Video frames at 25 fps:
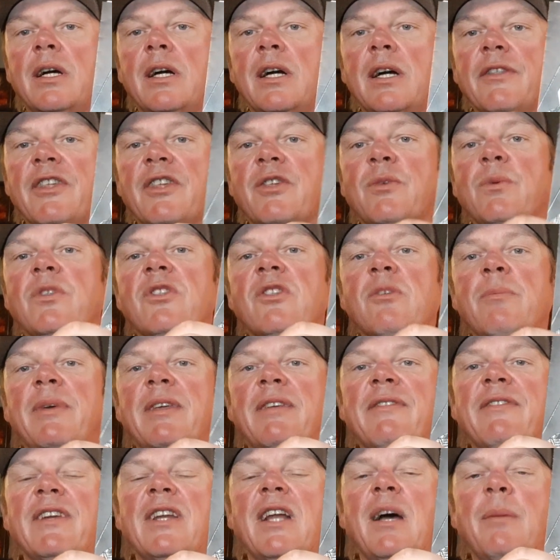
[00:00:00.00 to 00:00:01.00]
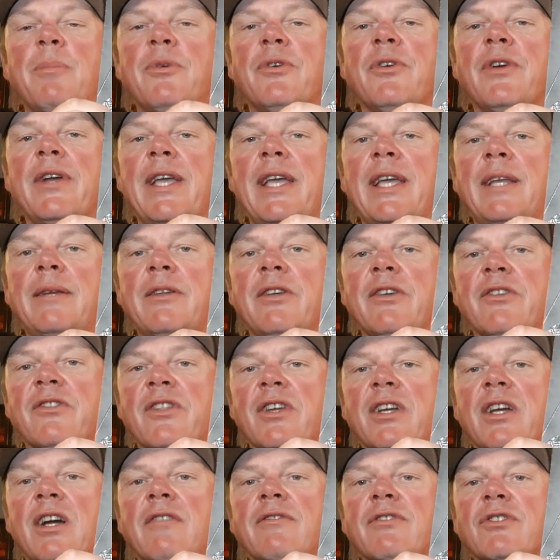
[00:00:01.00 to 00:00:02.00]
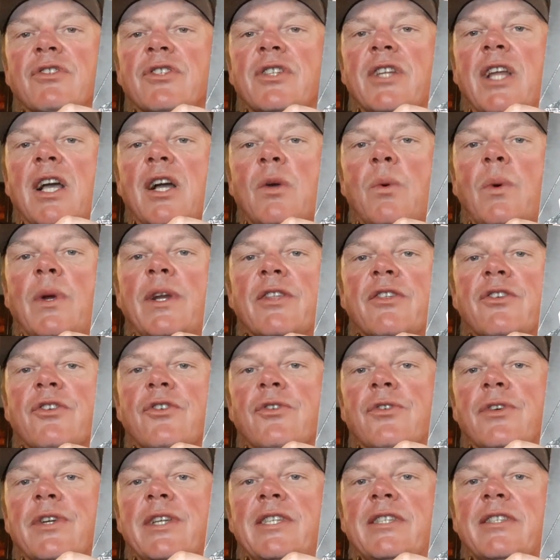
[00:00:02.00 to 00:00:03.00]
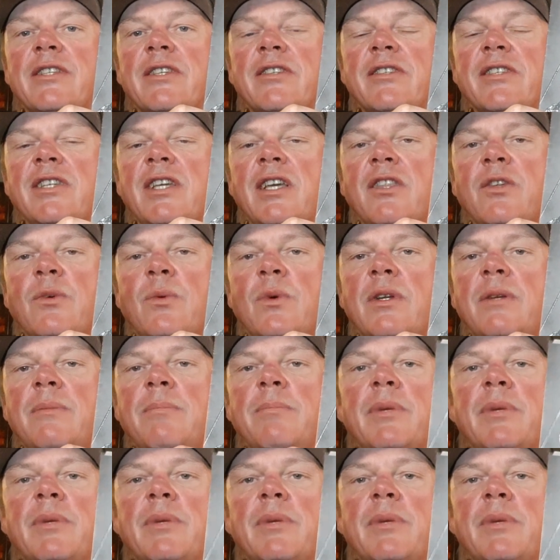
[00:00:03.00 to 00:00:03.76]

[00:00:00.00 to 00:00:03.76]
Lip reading: This one's a bit of an upgrade because the cover's not quite as creased as the other one,